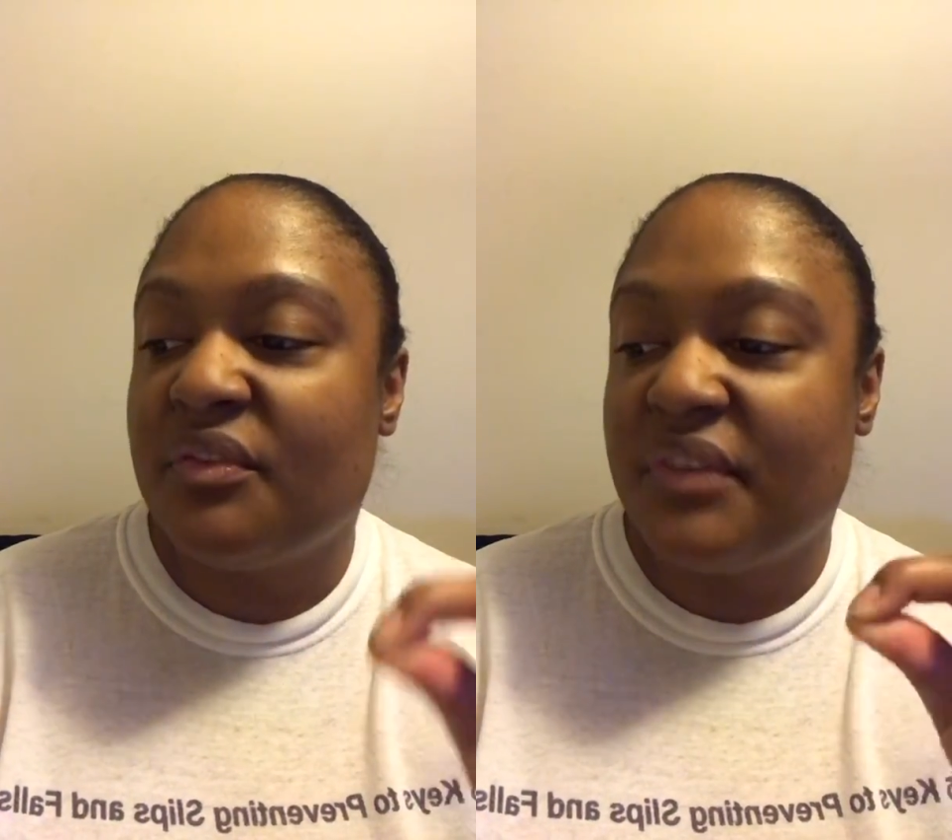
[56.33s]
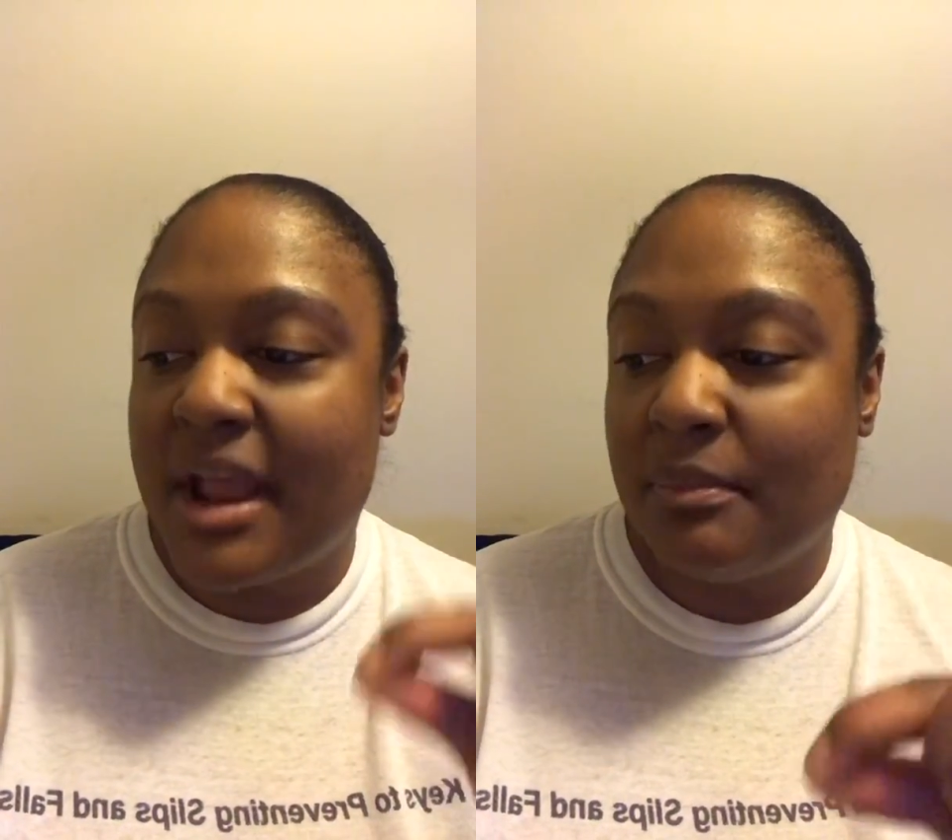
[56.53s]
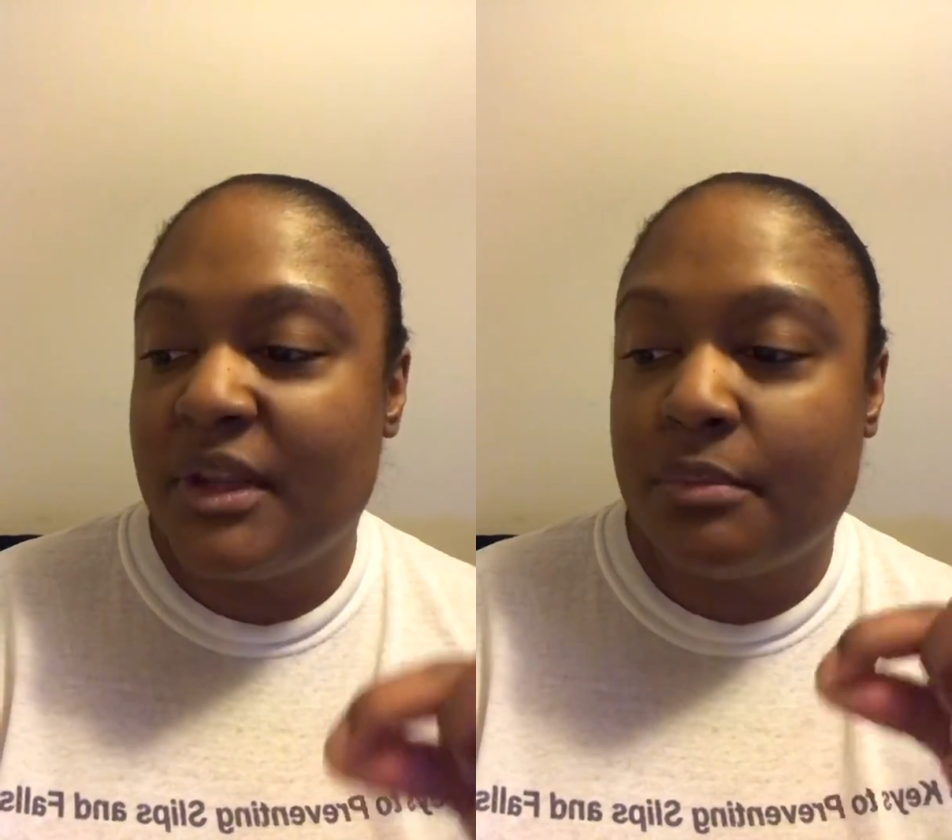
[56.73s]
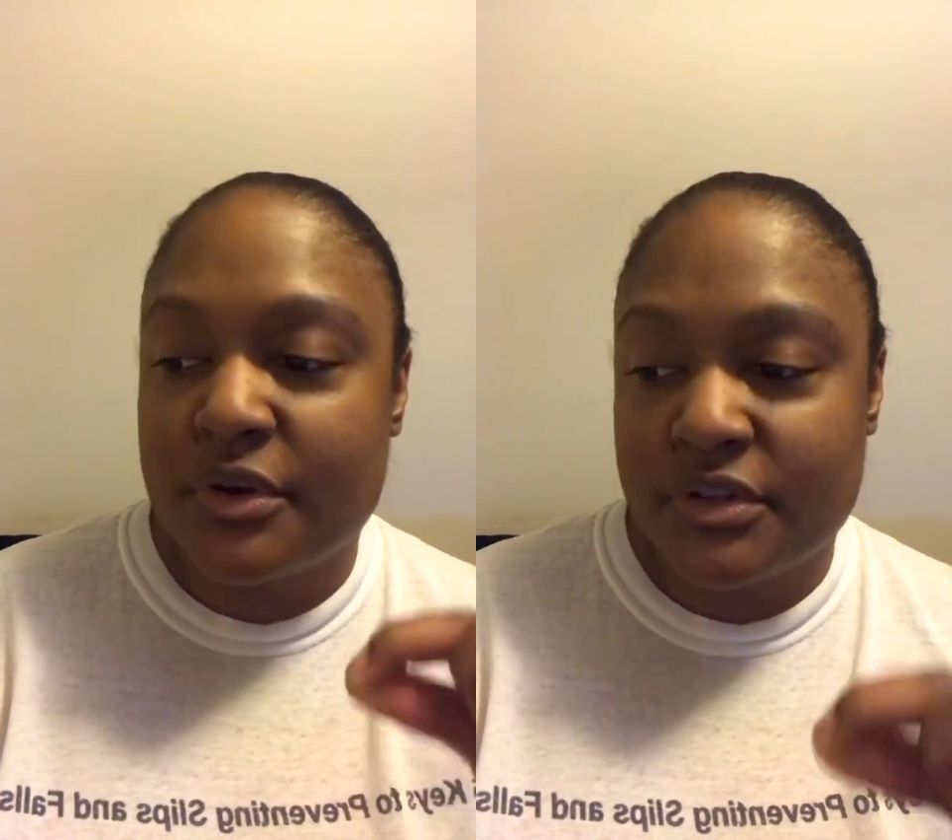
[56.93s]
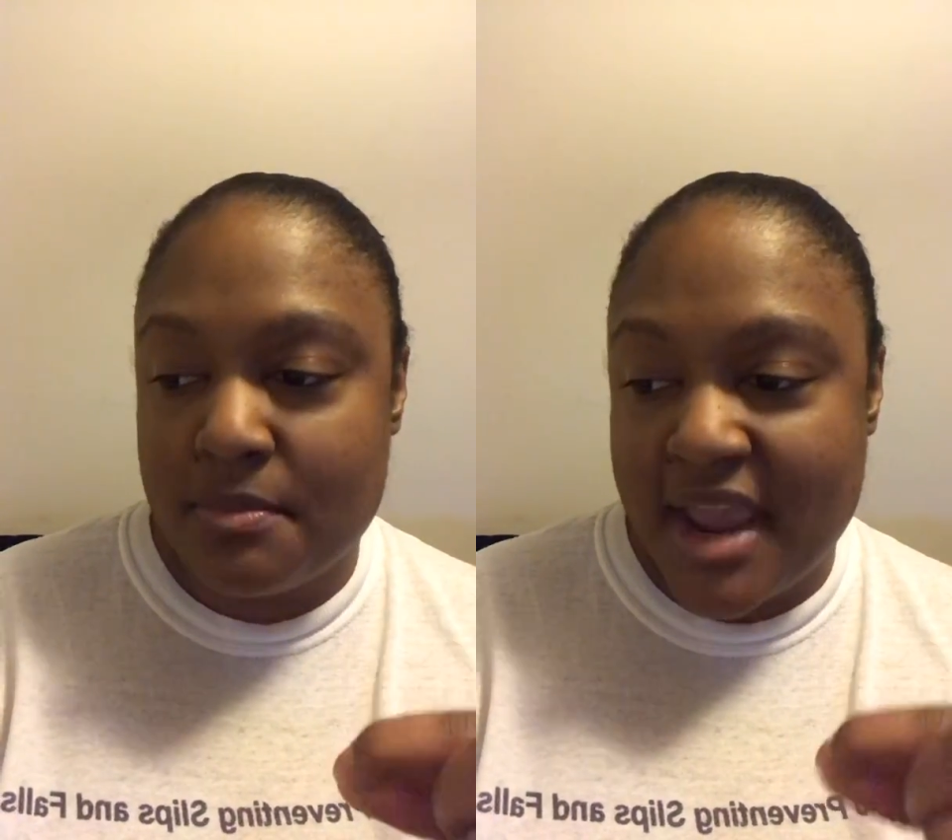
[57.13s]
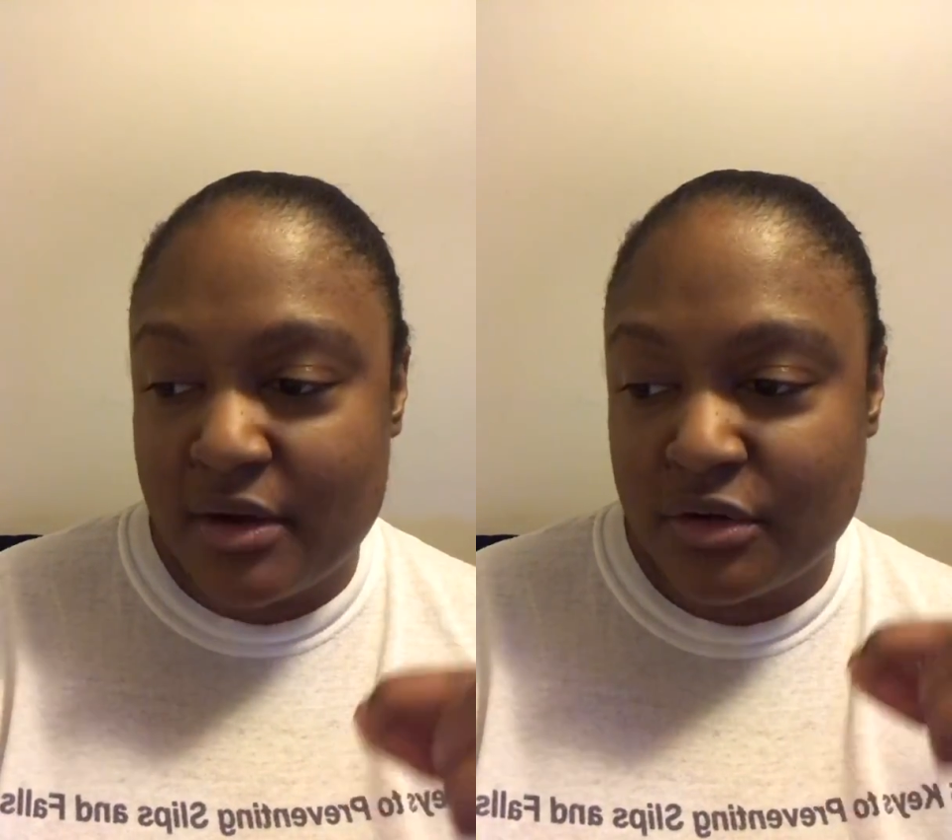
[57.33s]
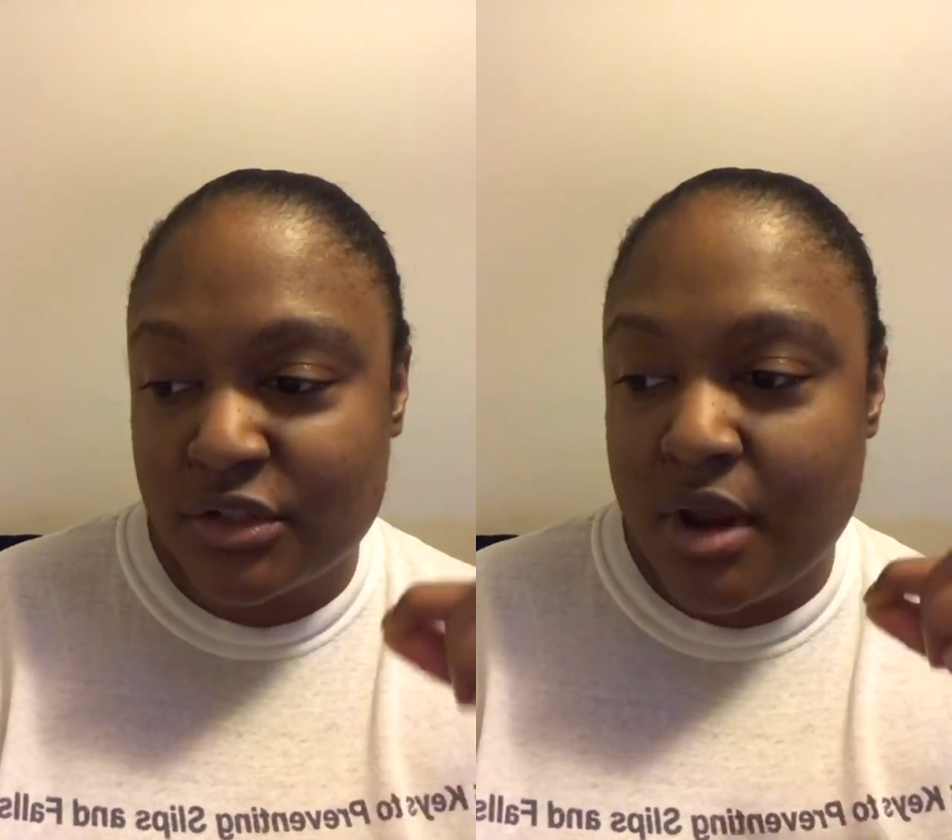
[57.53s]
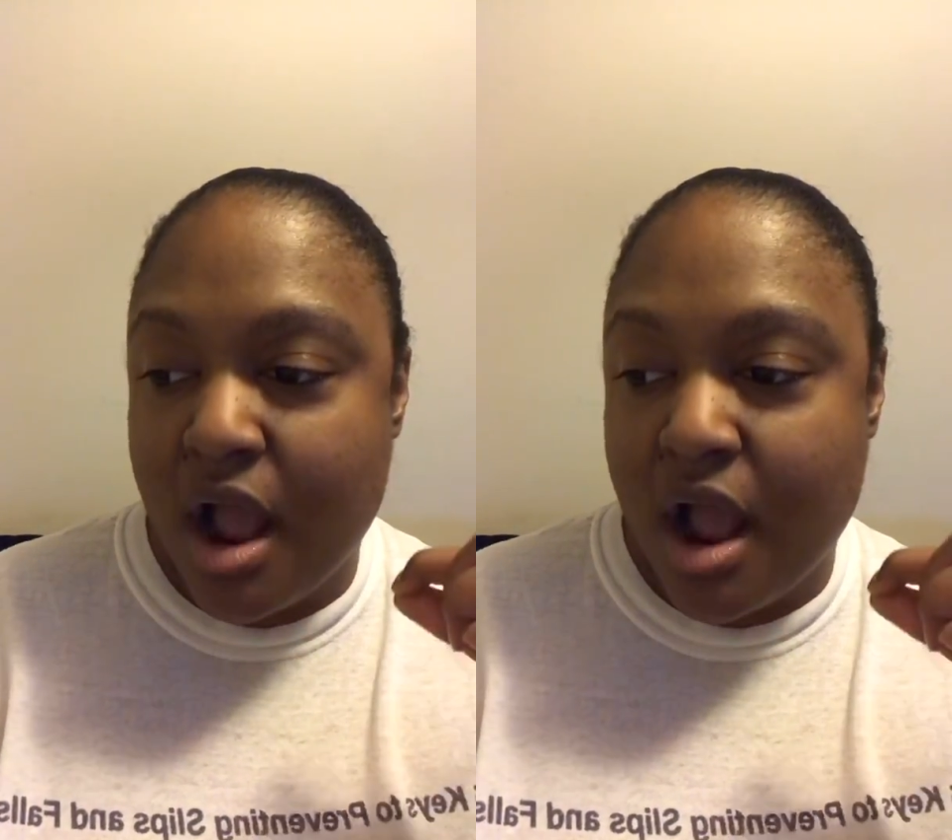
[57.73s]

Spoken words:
family and personal matters